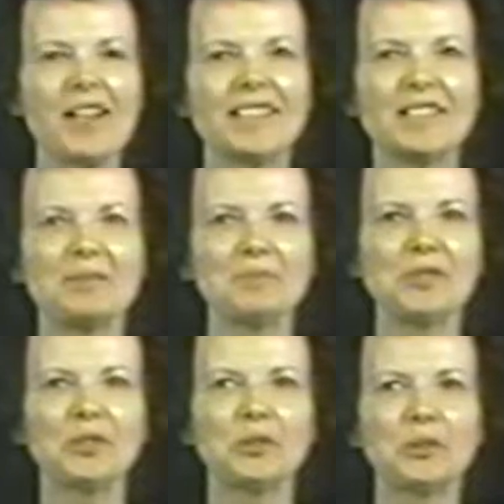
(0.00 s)
Welcome
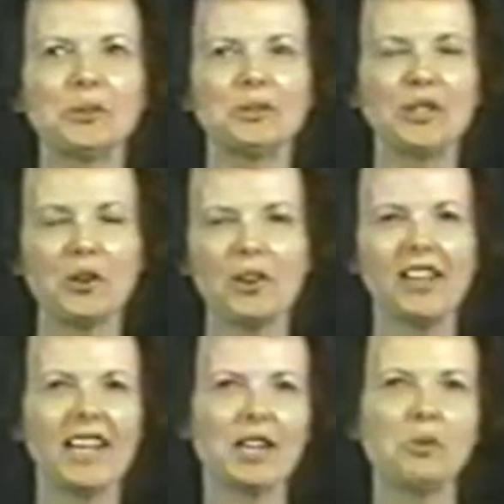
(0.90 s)
to
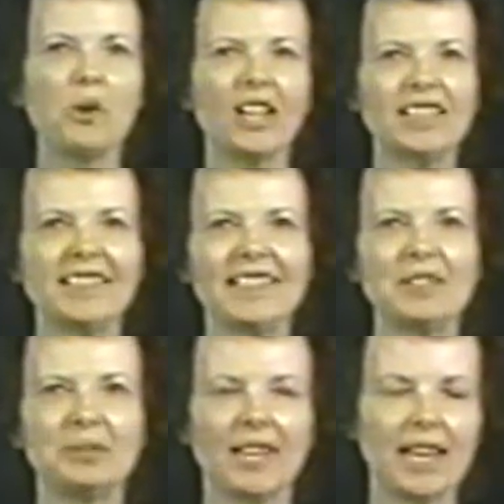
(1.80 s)
Toward a
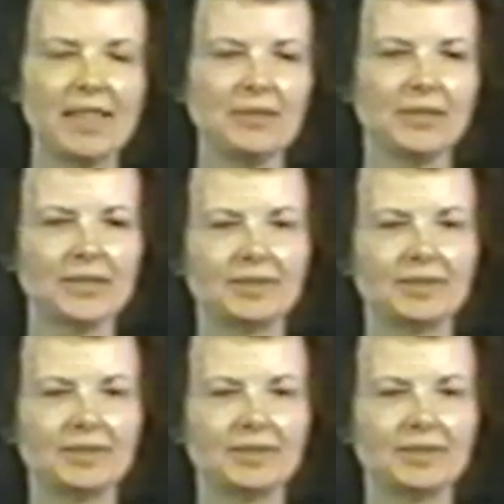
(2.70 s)
Quality of Life.